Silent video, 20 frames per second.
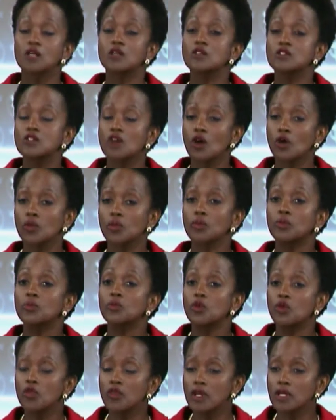So,
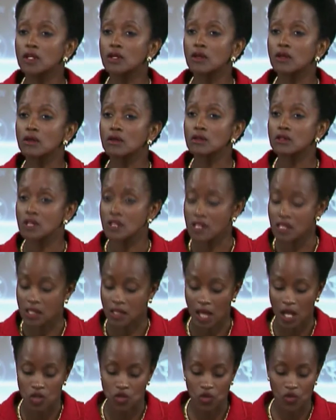moving to the
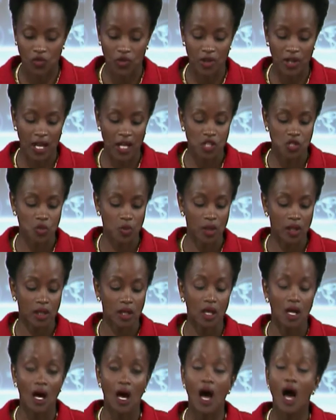schedule for next
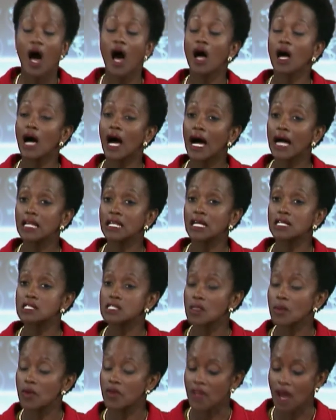week, I'll highlight
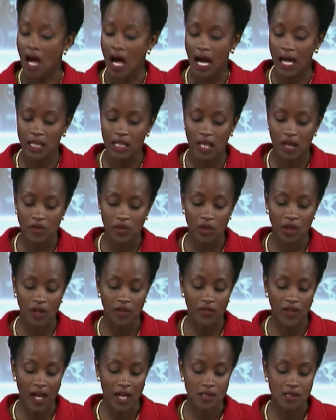some of the high level
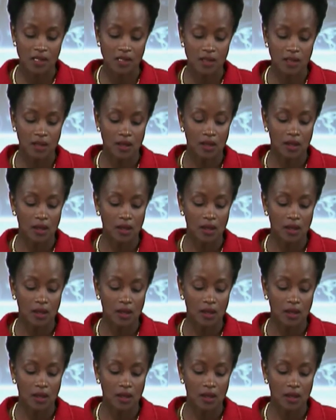events.